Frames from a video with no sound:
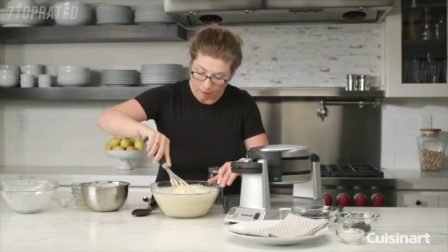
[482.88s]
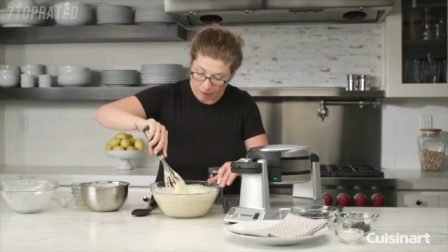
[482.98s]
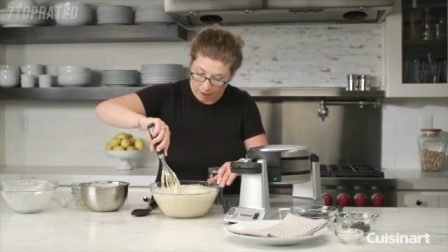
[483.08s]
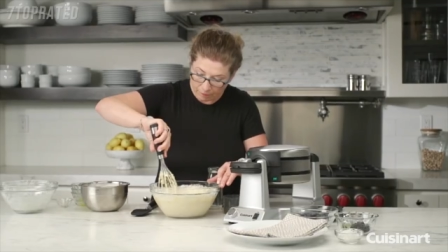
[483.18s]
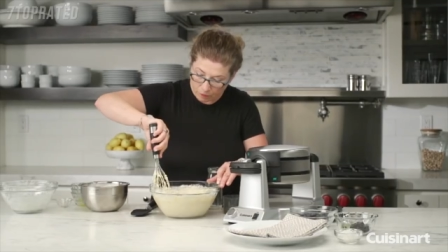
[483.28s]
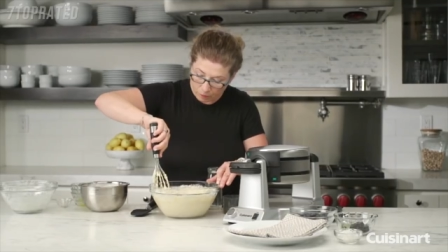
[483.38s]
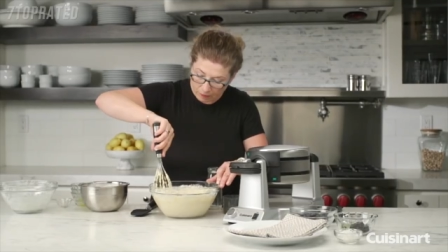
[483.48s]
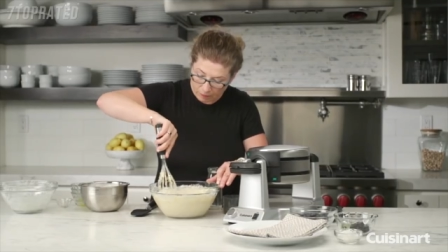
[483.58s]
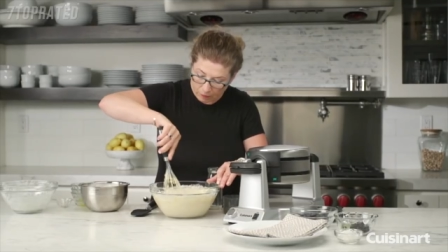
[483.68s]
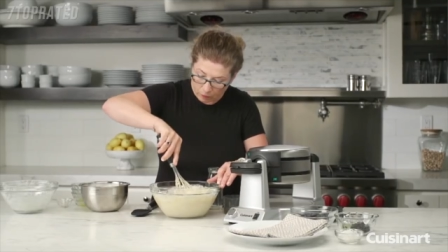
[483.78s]
then after
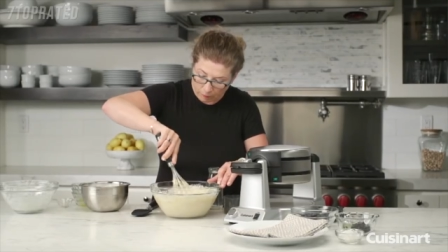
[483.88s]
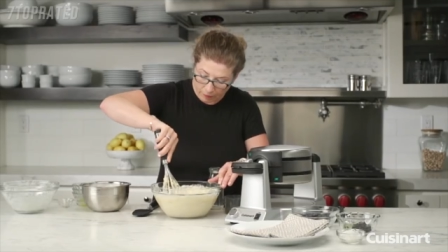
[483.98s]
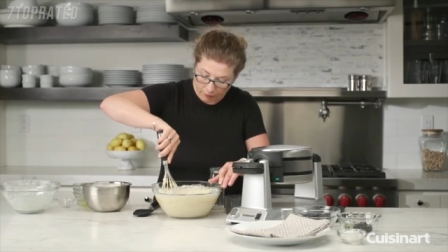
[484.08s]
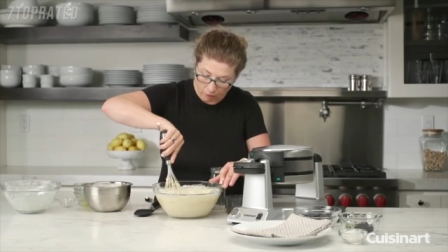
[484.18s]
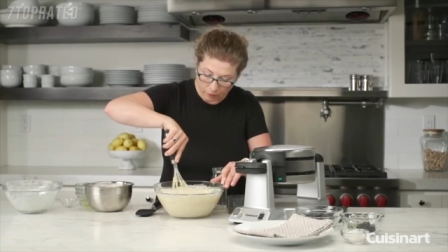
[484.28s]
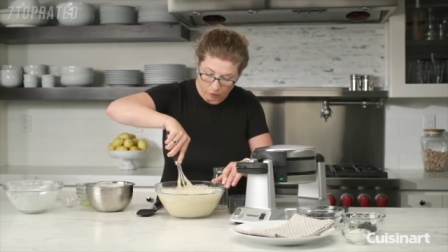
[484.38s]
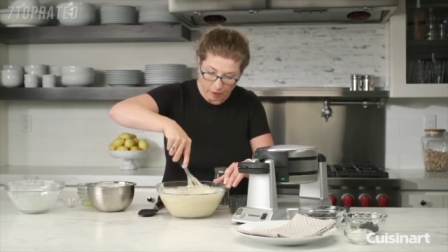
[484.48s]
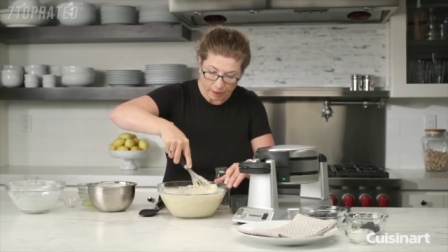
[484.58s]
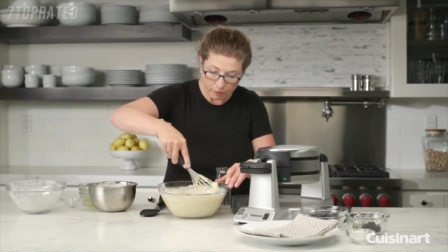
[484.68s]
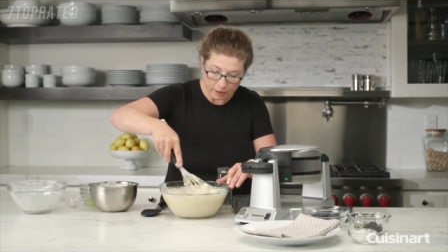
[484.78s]
we've incorporated all the
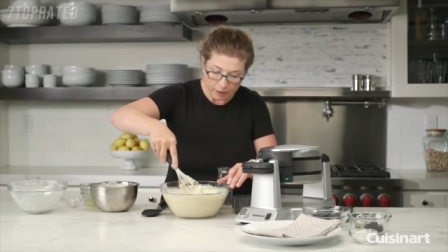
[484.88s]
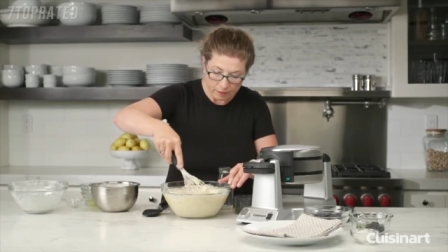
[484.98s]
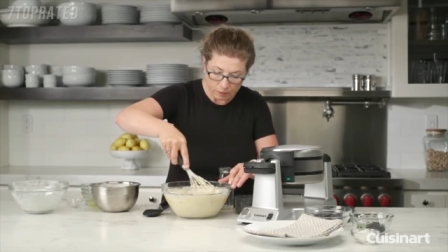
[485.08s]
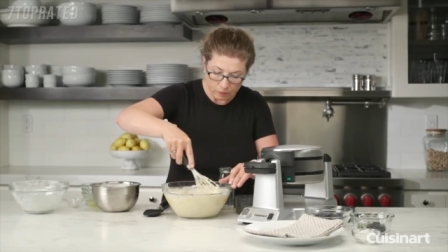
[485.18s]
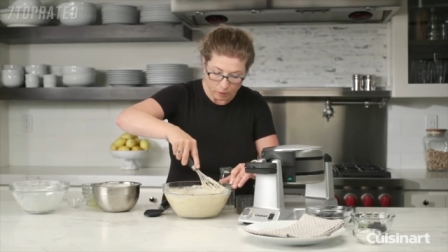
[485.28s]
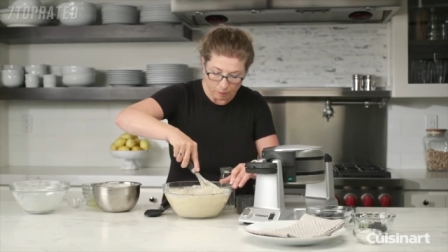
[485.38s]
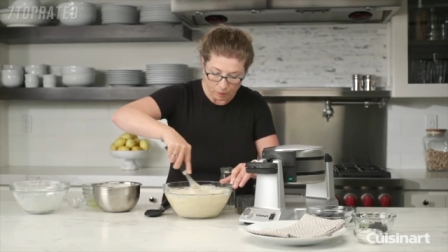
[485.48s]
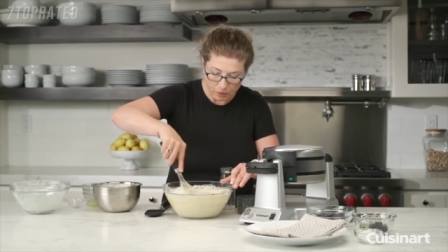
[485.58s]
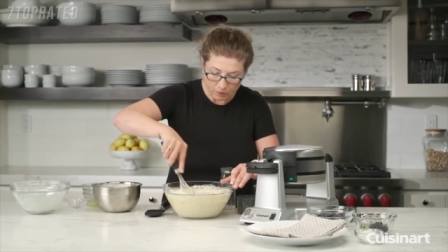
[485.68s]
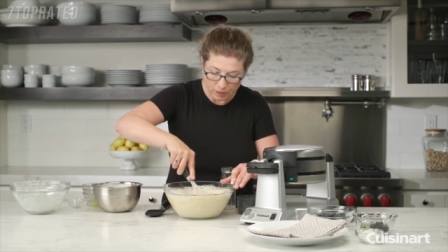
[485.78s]
dry ingredients, which I'm
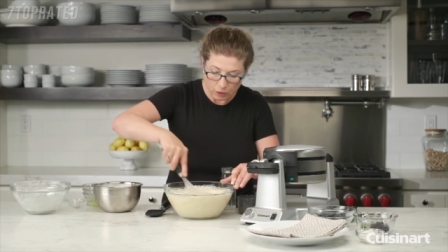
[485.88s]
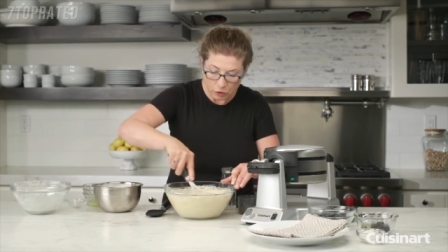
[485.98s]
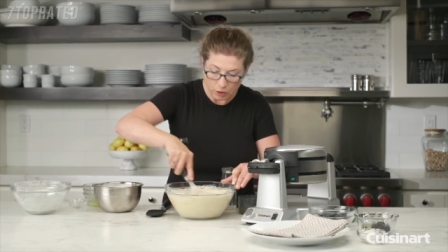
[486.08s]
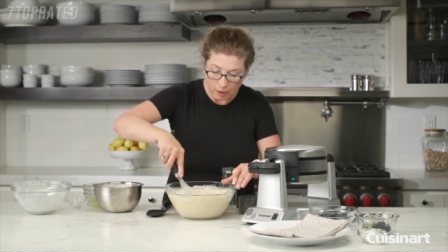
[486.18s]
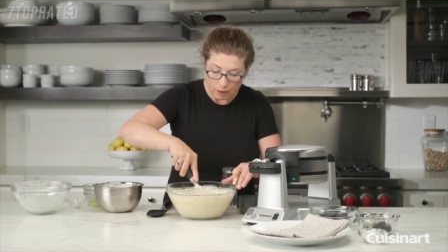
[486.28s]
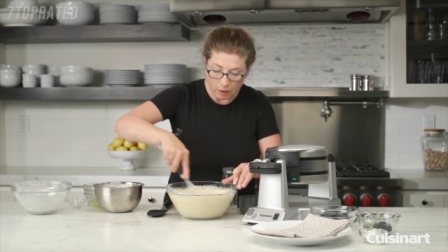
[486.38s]
almost finished,